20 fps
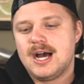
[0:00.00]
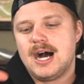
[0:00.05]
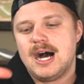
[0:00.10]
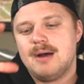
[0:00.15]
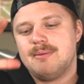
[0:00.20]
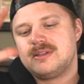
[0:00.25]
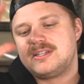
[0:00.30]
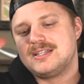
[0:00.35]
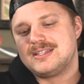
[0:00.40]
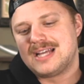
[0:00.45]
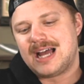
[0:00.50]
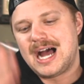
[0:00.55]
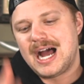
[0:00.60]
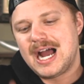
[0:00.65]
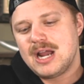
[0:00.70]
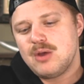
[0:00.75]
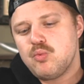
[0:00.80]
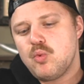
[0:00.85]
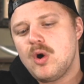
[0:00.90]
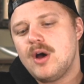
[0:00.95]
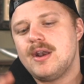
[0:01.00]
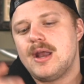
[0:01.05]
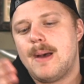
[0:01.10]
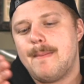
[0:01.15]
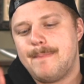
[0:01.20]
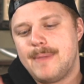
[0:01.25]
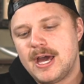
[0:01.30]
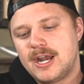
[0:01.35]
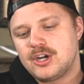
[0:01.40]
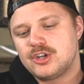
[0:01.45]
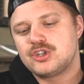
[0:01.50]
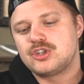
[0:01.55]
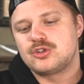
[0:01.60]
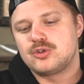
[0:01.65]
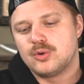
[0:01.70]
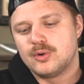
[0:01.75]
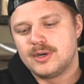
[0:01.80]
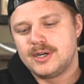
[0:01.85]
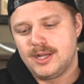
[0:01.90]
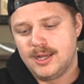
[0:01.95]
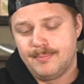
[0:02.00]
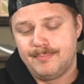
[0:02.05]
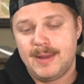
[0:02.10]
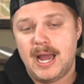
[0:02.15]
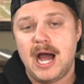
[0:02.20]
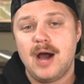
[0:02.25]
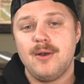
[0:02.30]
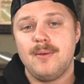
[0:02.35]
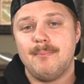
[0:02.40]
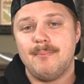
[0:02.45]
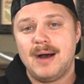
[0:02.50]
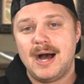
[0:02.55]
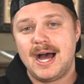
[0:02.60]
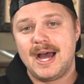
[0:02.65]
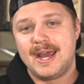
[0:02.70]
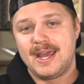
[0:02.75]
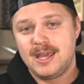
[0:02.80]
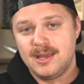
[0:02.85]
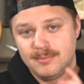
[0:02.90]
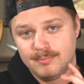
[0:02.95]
It says, I want a better story about my